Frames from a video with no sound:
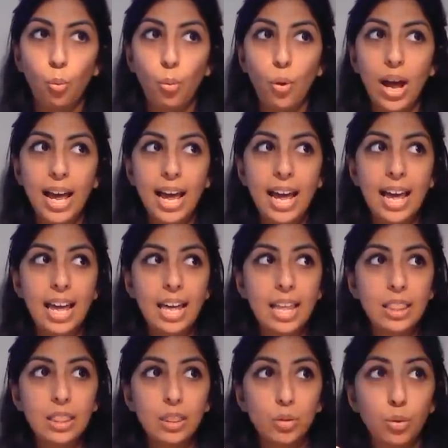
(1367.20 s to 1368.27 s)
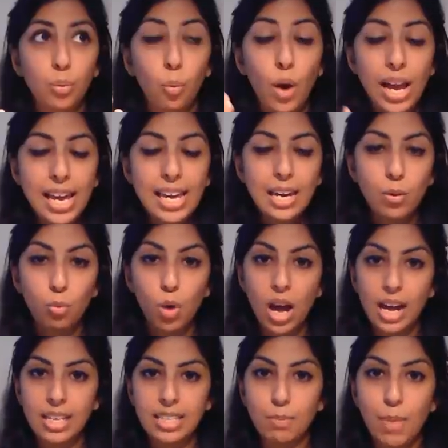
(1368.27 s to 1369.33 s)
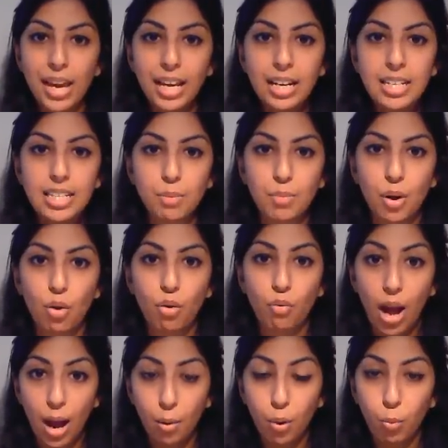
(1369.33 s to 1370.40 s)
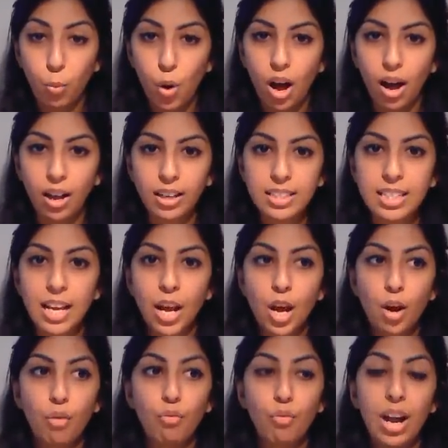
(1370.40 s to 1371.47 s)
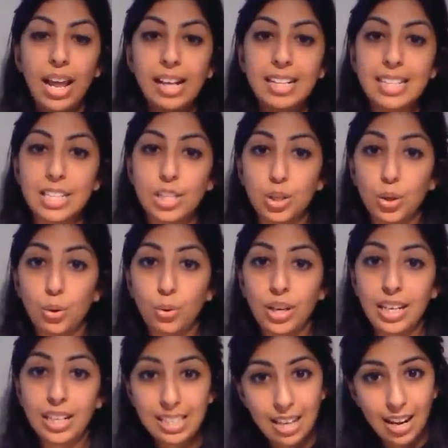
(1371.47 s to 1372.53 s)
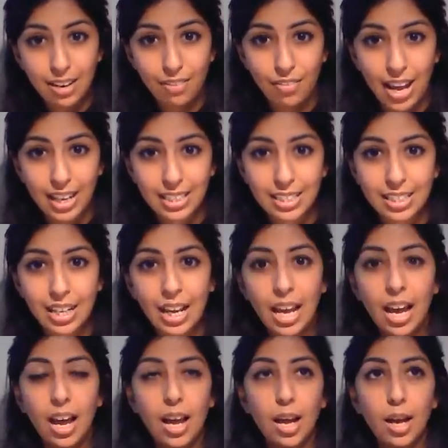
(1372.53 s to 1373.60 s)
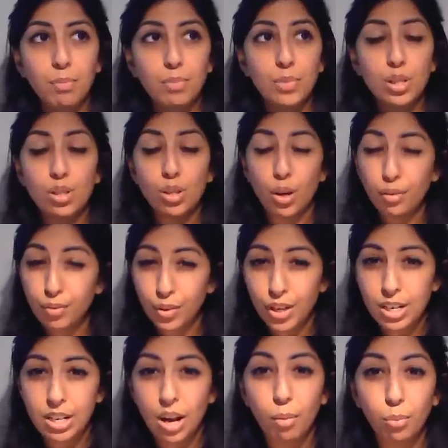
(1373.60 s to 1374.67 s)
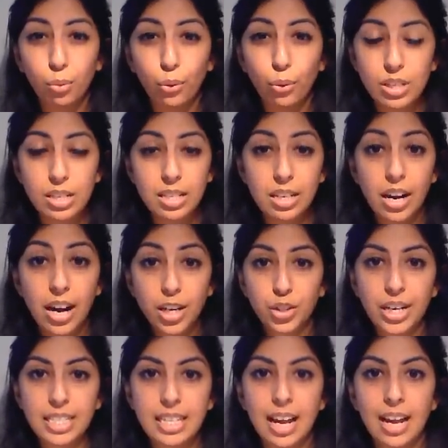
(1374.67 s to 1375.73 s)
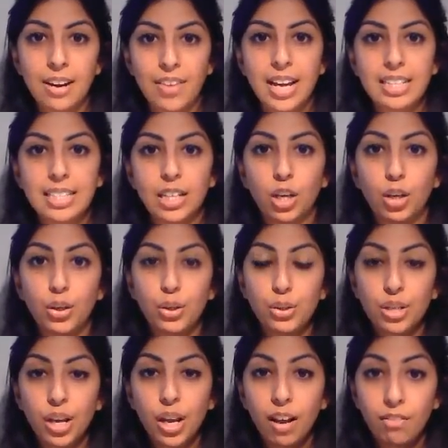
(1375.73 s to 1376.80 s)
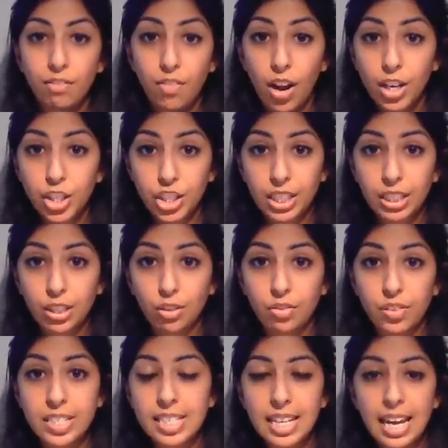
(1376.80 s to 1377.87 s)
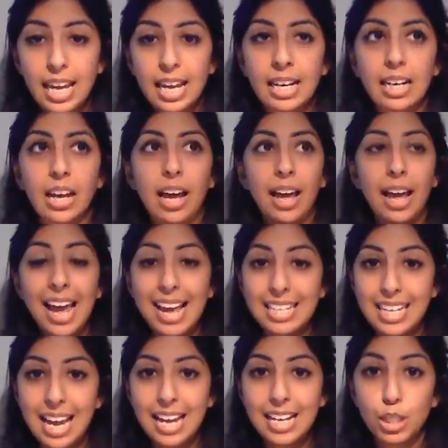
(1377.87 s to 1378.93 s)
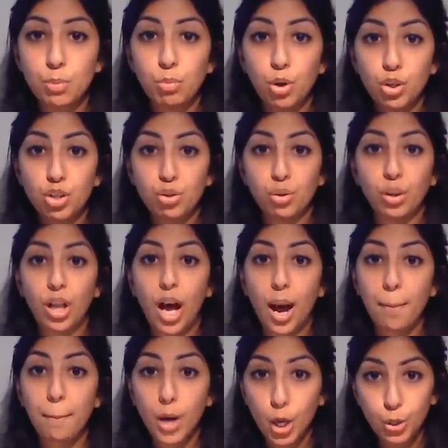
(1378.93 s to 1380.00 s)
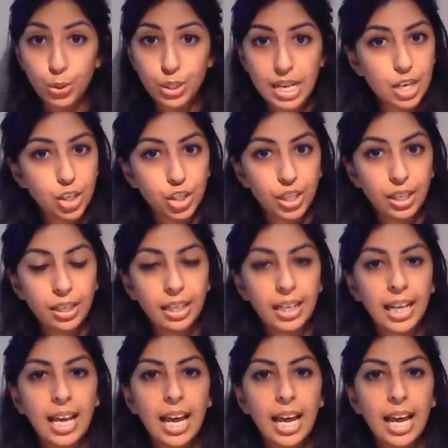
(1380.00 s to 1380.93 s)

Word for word: where the way it works, the mechanism of how it works, relates to its side effects. Um, so, for example, nitrate side effects include flushing of the skin, headaches, postural hypotension.